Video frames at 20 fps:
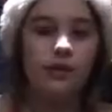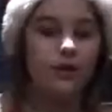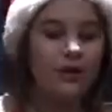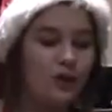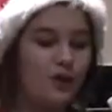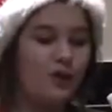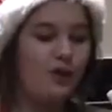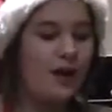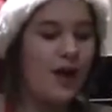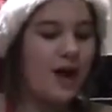
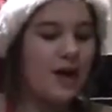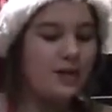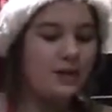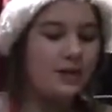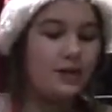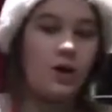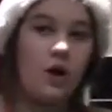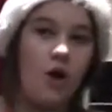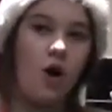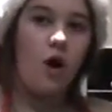So that's
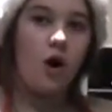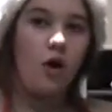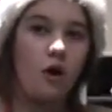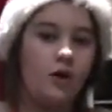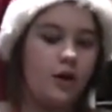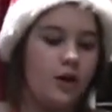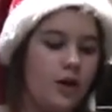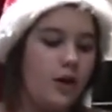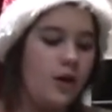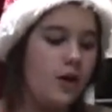the
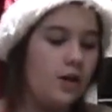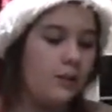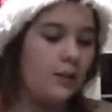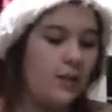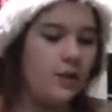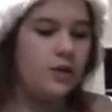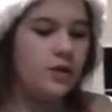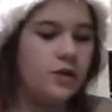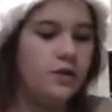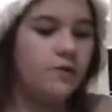log.
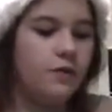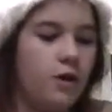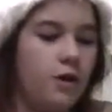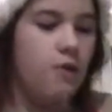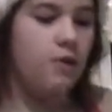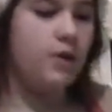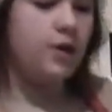Once you've rolled